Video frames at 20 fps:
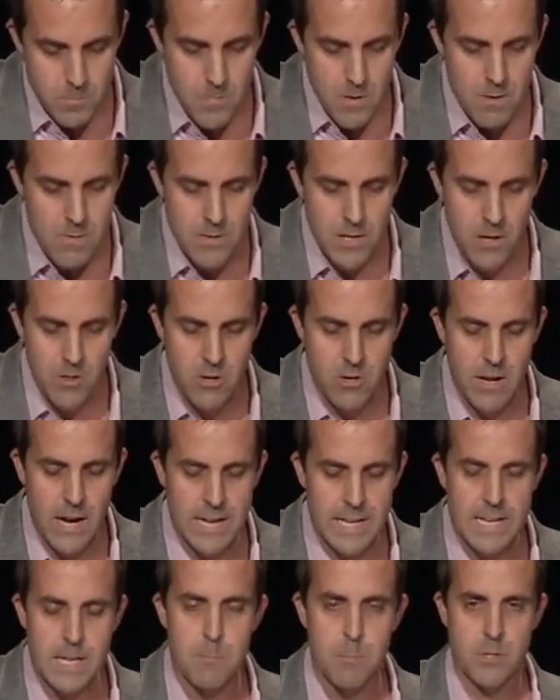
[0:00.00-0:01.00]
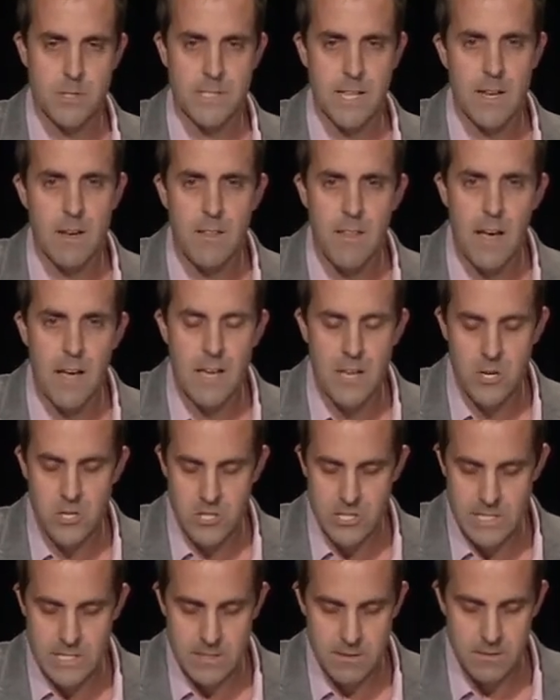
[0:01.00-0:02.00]
The other 90% of that
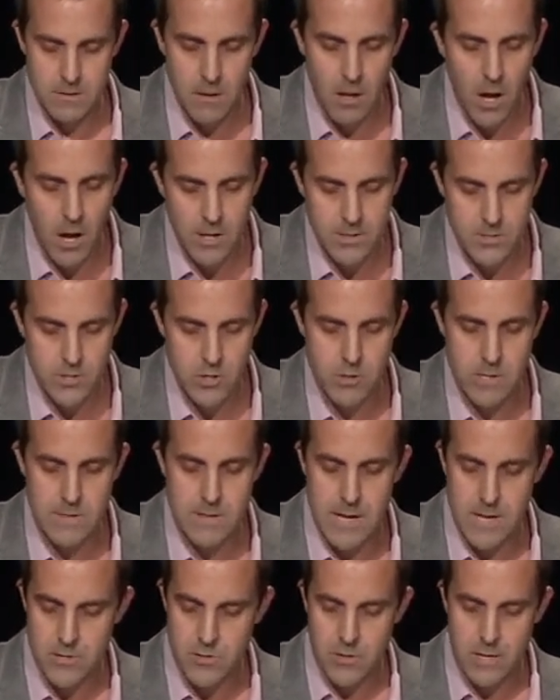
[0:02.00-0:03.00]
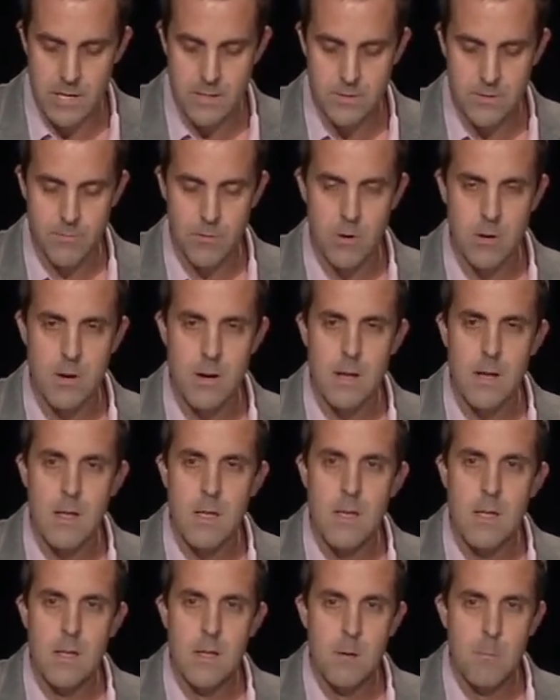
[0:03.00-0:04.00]
energy is lost during that transfer,
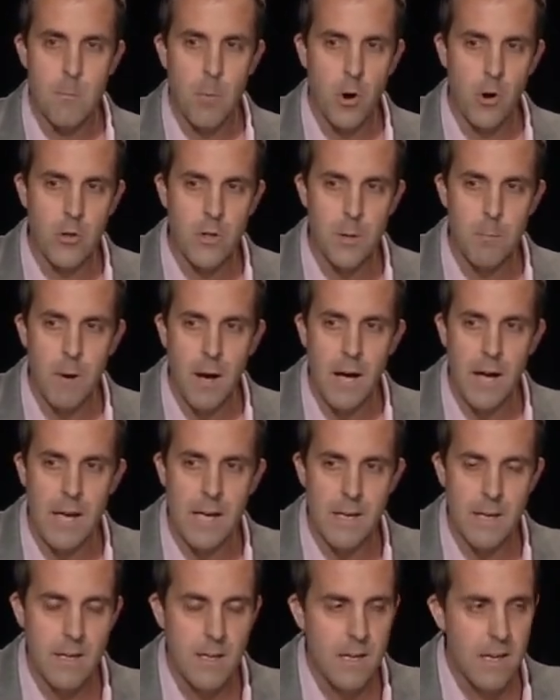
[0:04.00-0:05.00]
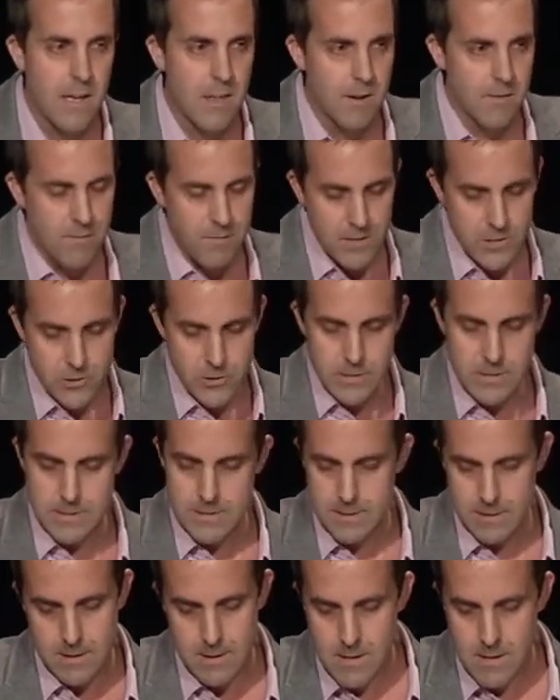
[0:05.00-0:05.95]
partly by inefficient